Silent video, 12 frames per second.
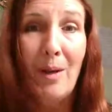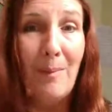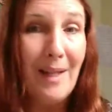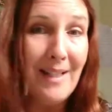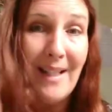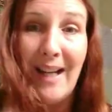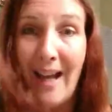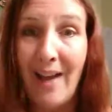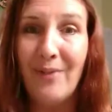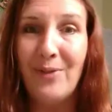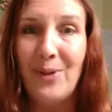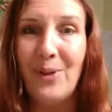amazing
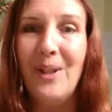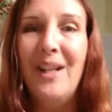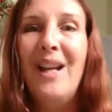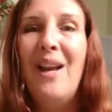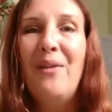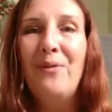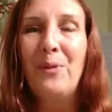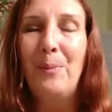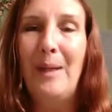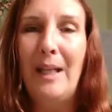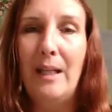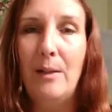after for
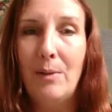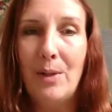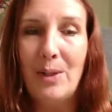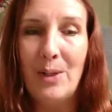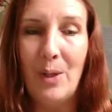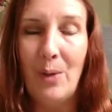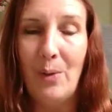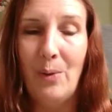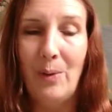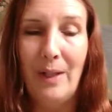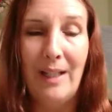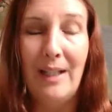me.
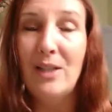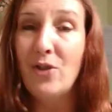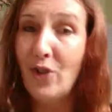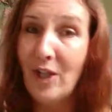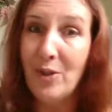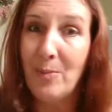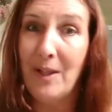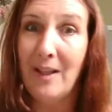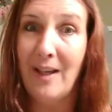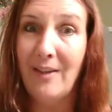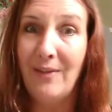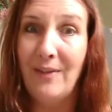So it has changed my
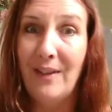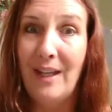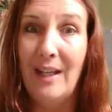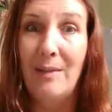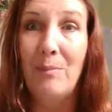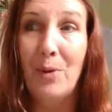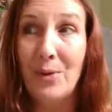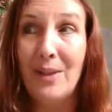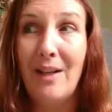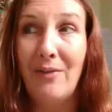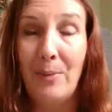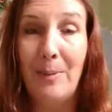life, and most
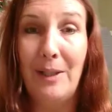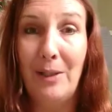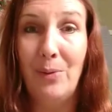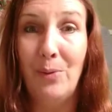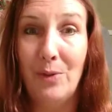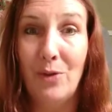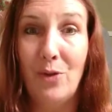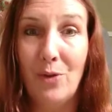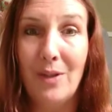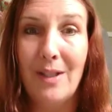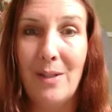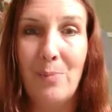everybody who has
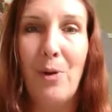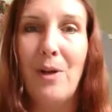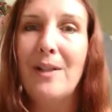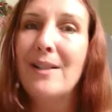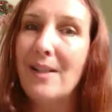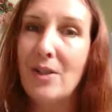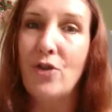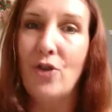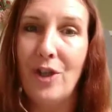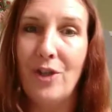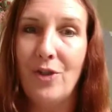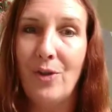used these products has
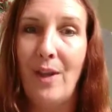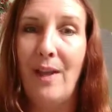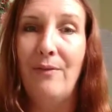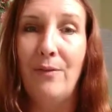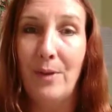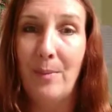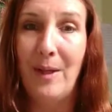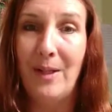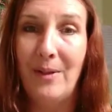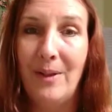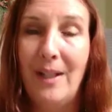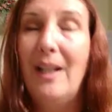changed their life for the
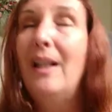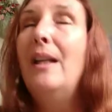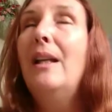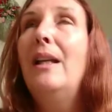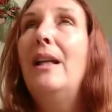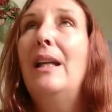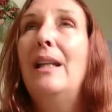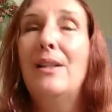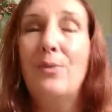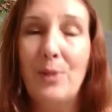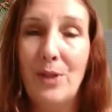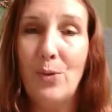better. It
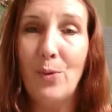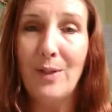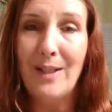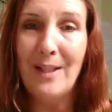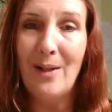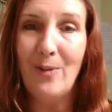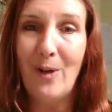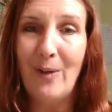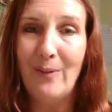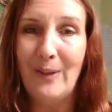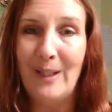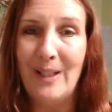has restored the
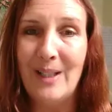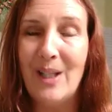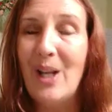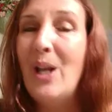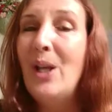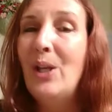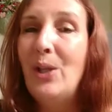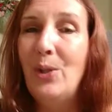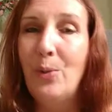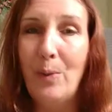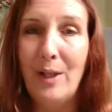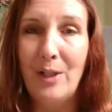self-confidence.
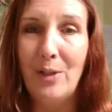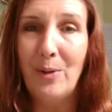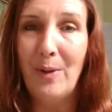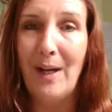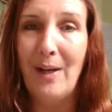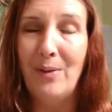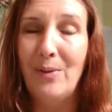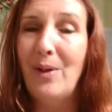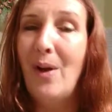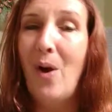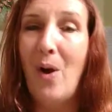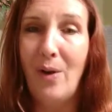You're wearing your crown
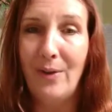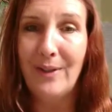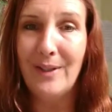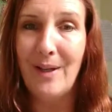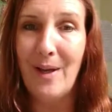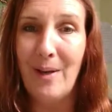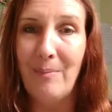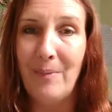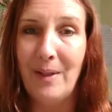all the time.